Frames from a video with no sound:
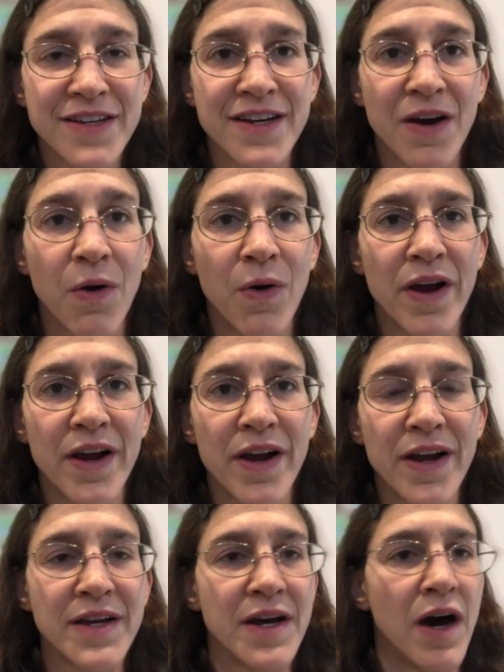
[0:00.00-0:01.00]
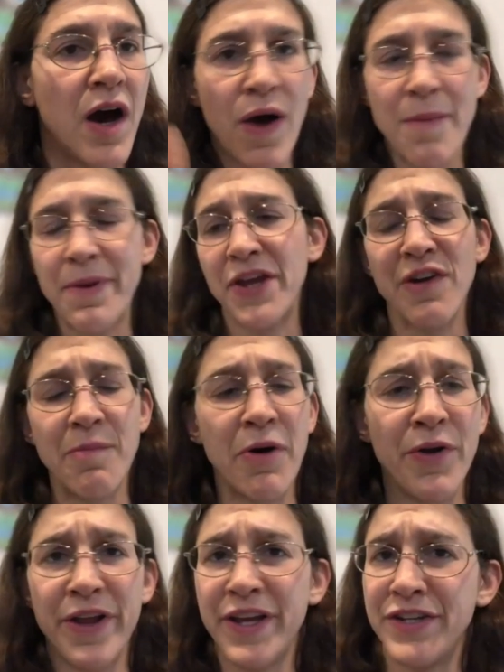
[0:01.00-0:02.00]
Or, oh, I bet your
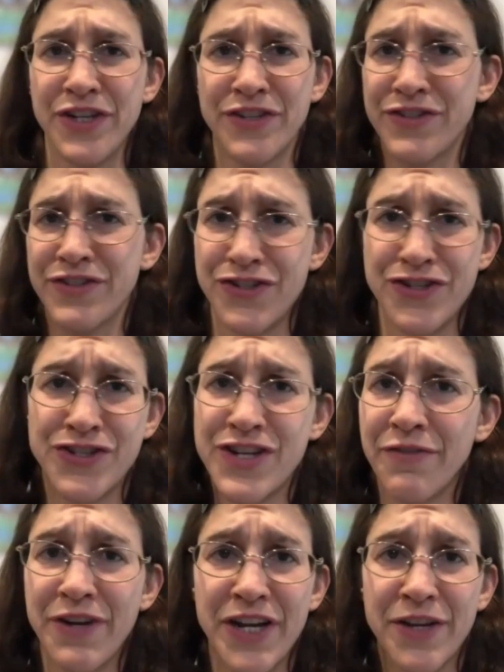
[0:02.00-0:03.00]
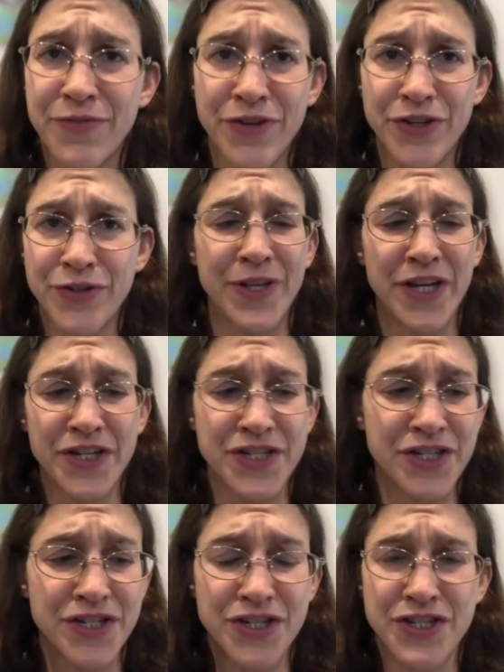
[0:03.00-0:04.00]
opponent doesn't, she's not ready for you. Like,
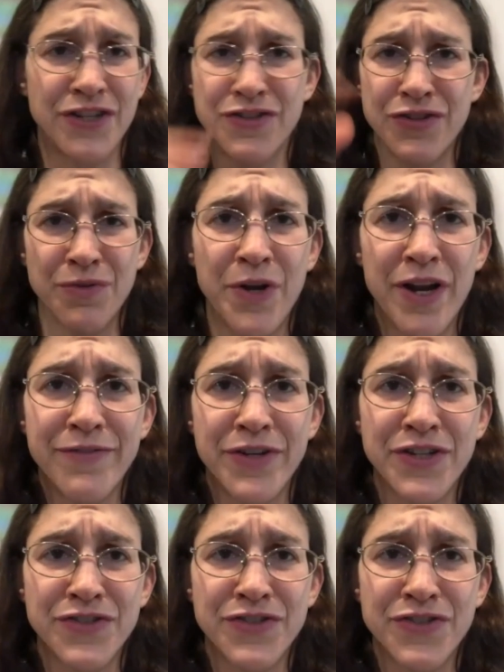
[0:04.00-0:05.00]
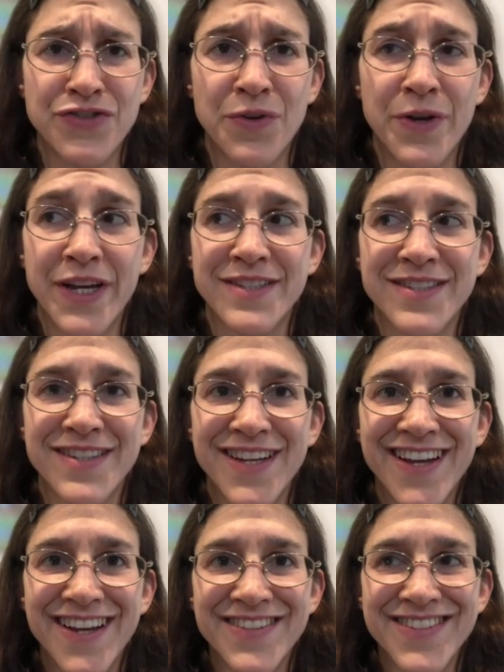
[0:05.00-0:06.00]
she just thinks you're whatever because you're so nice.
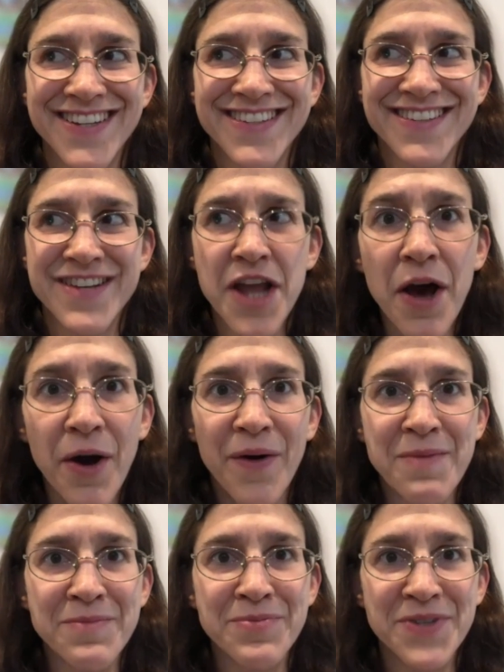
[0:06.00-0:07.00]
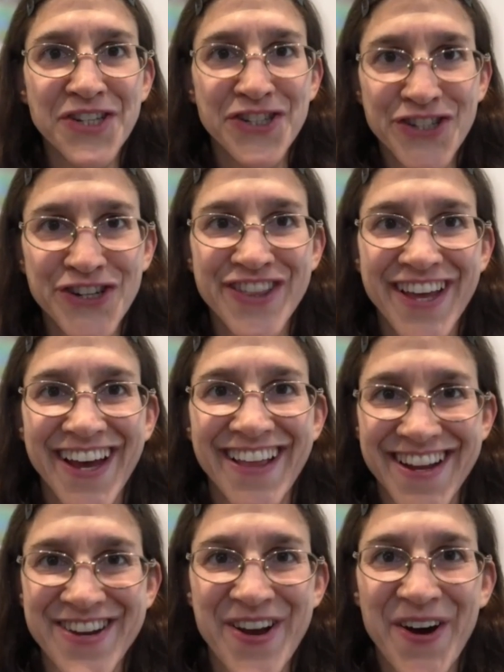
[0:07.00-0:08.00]
It's like, no, I'm pretty sure that
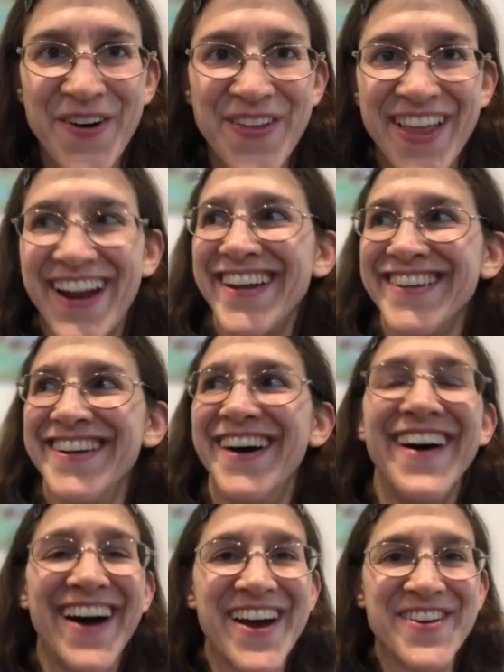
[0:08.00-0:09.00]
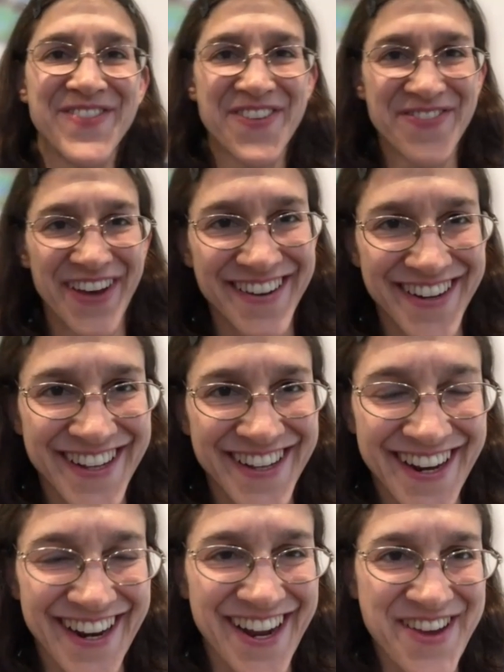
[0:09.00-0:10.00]
they know that, you know, I'm a veteran
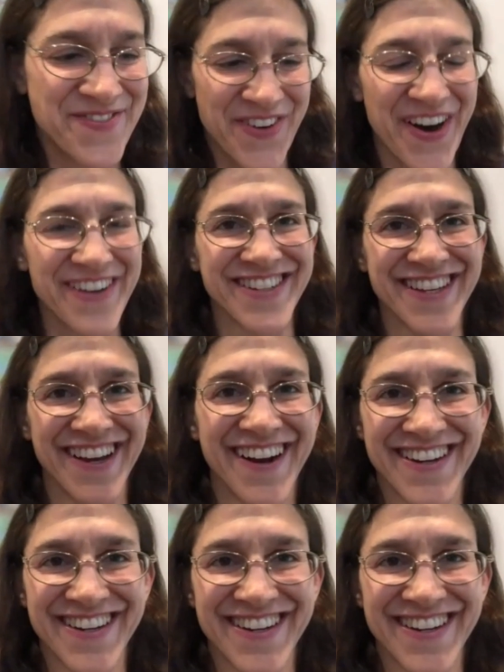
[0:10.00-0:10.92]
and I fought really hard and